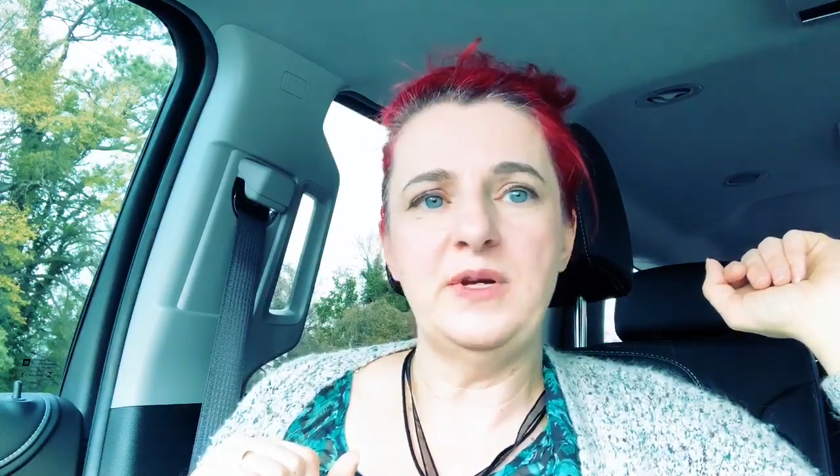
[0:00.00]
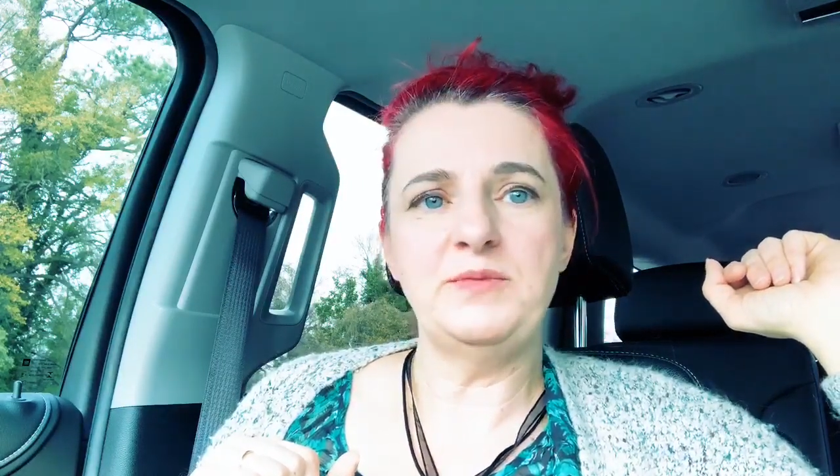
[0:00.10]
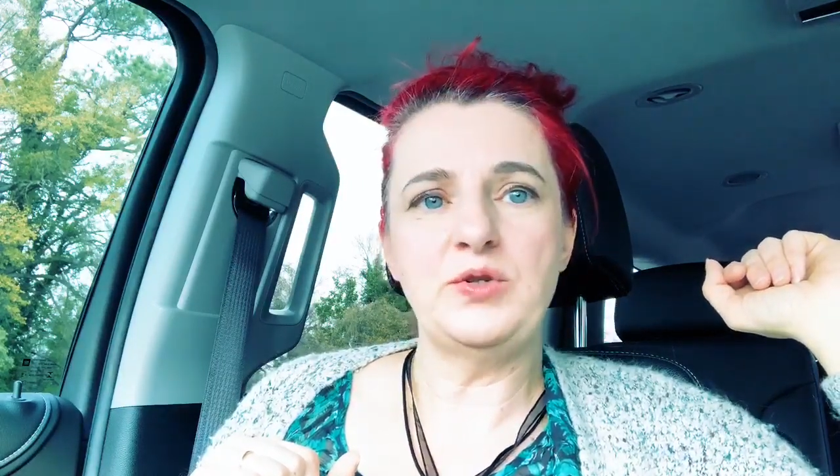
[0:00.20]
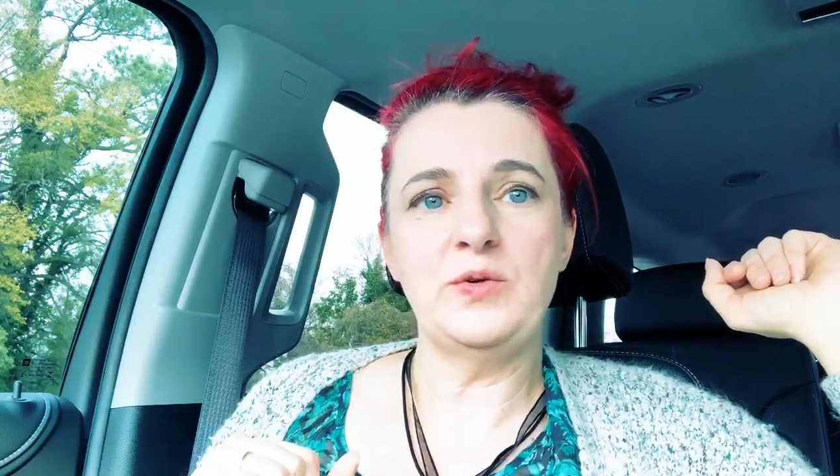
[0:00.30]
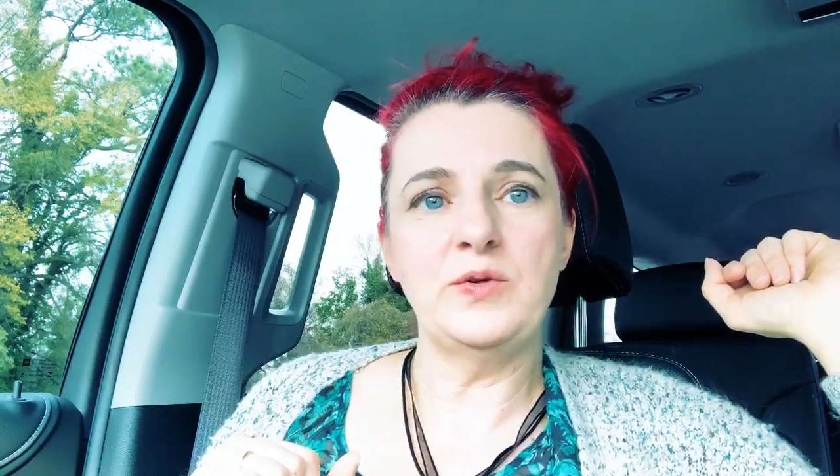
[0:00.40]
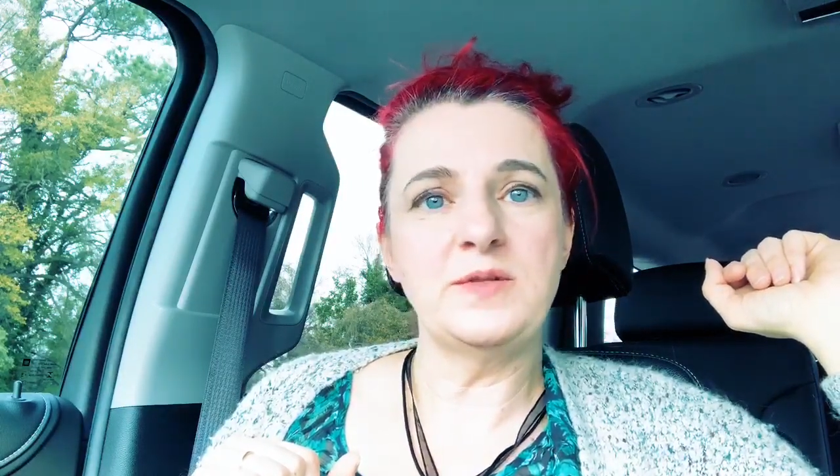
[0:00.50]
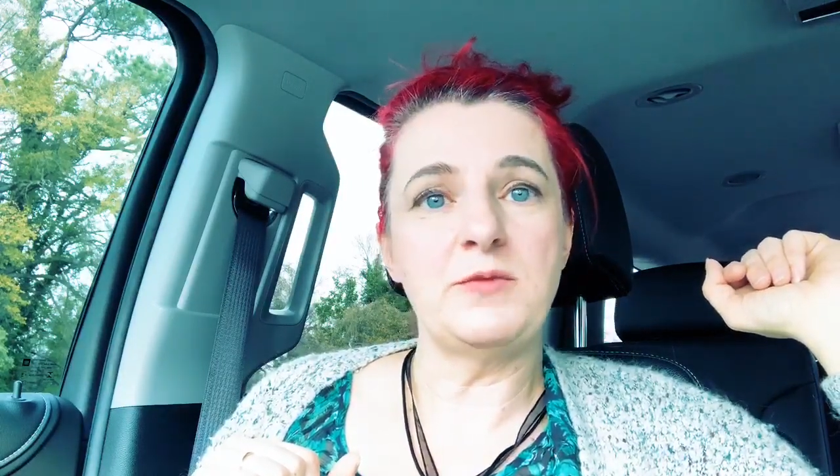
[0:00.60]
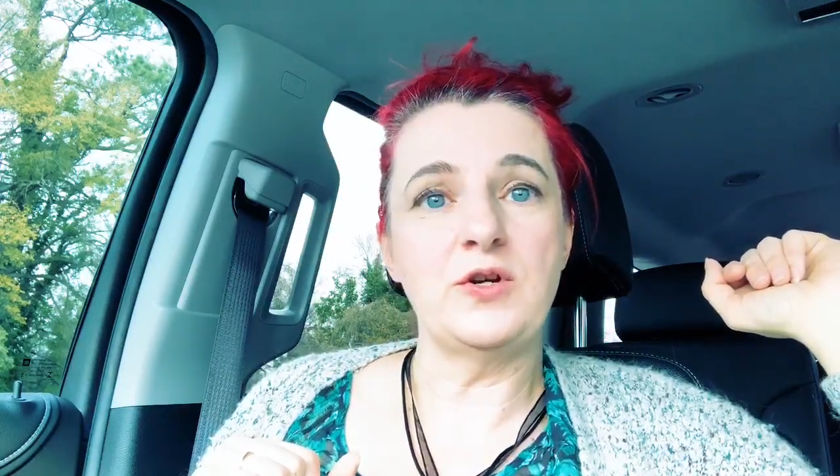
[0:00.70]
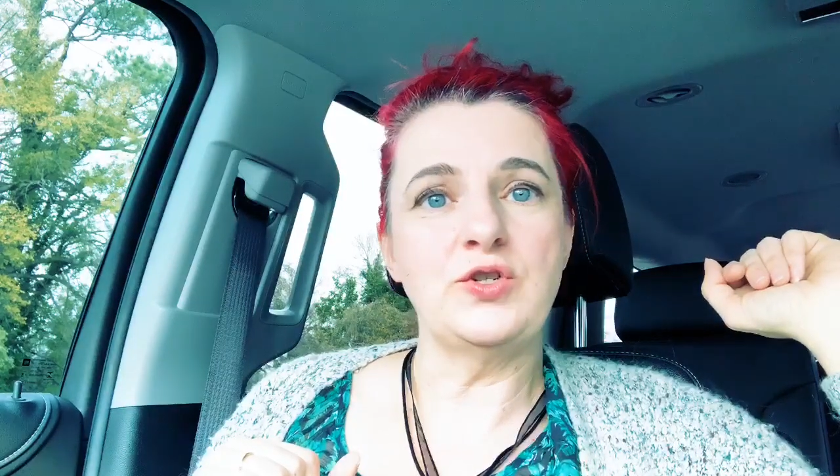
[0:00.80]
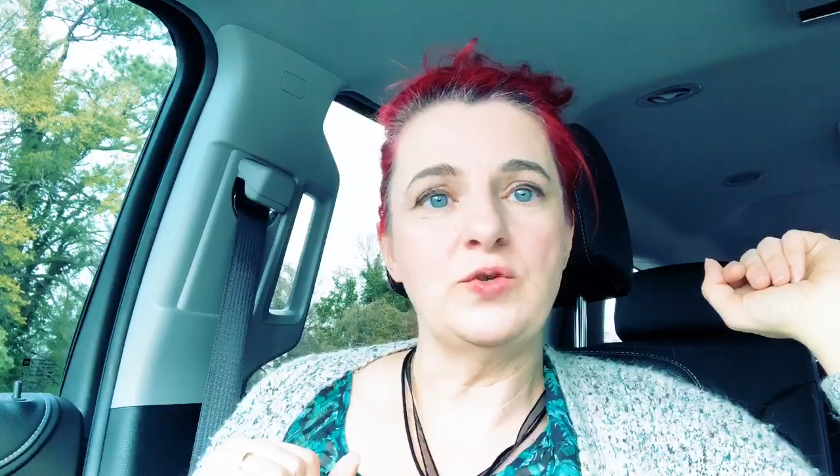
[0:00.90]
I'm sure it'll
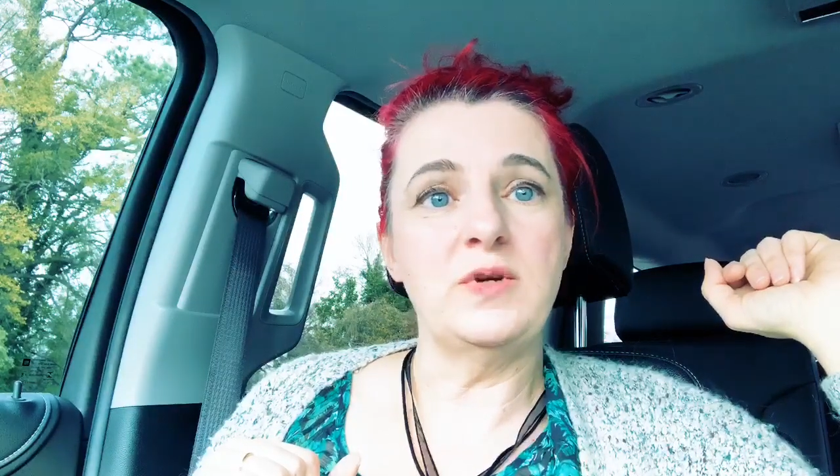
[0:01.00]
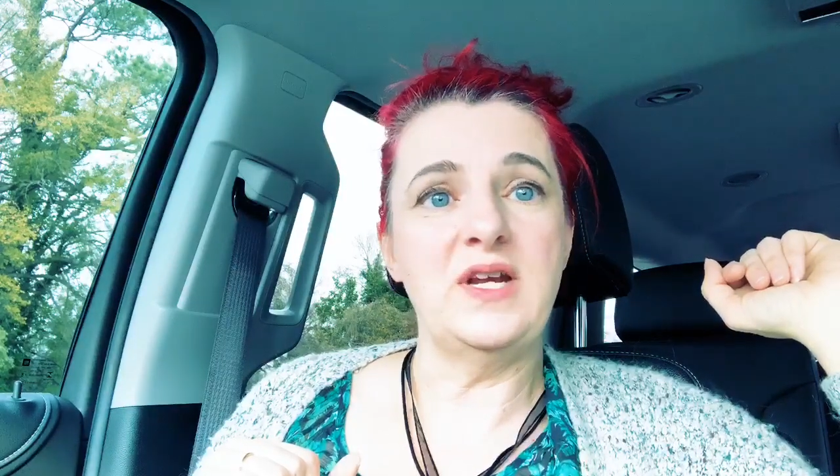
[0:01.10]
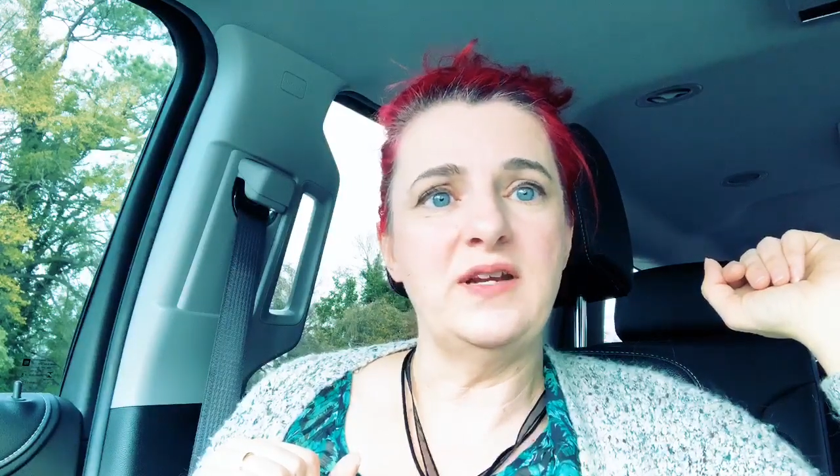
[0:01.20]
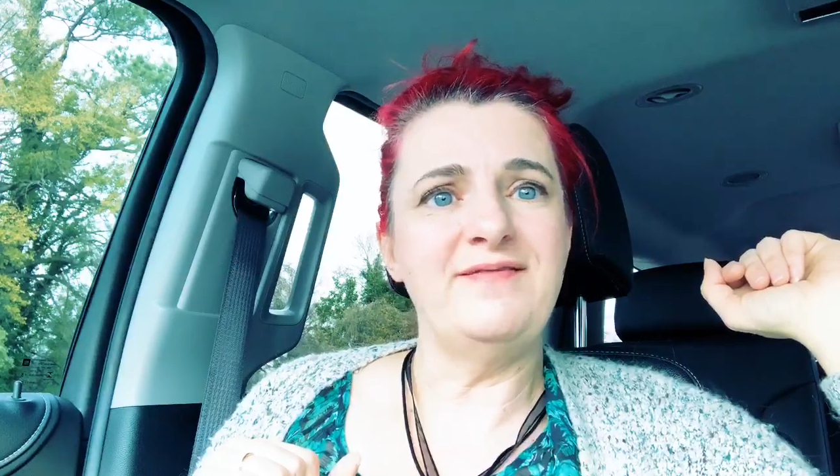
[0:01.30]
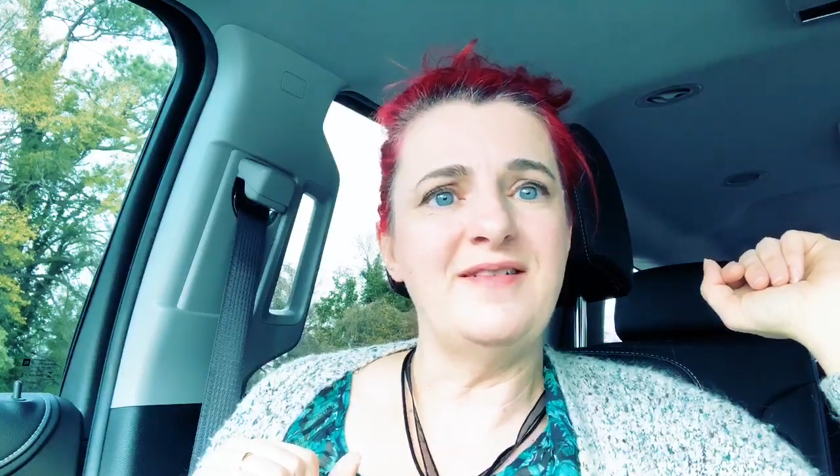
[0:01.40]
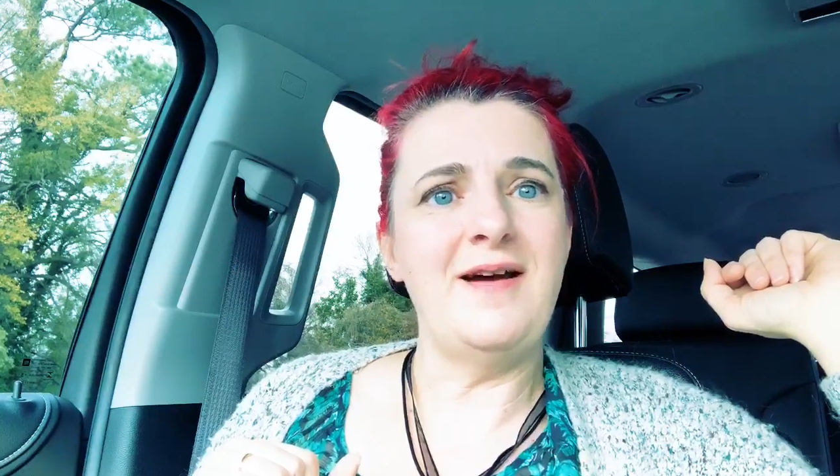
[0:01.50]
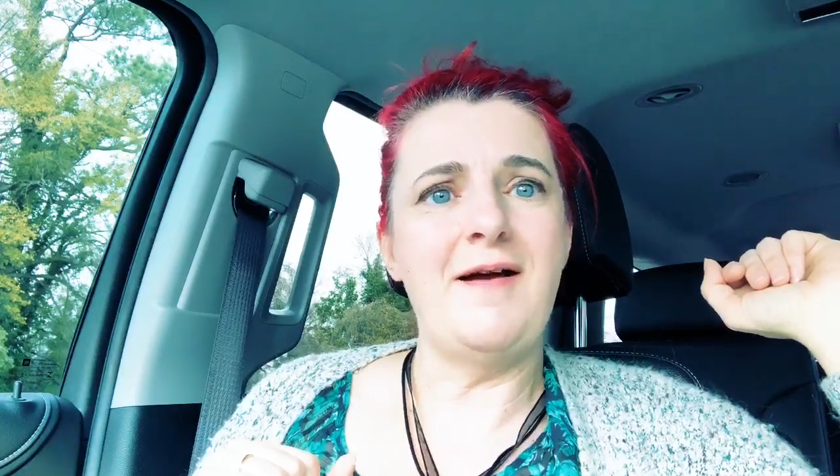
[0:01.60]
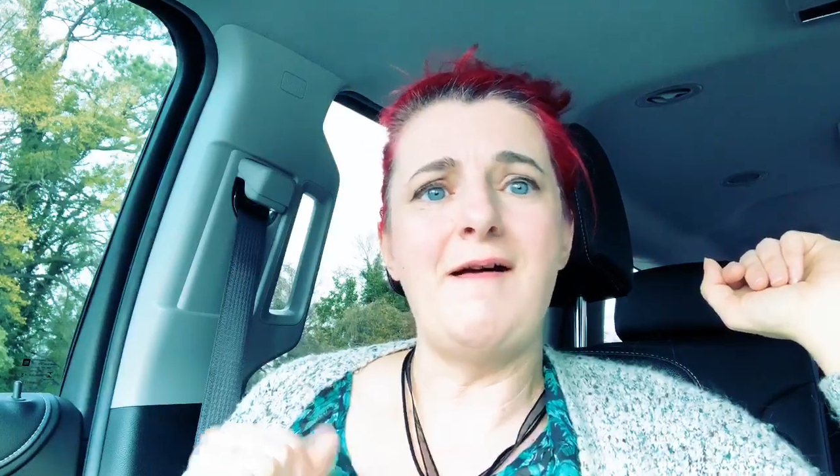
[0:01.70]
spark joy. And if not,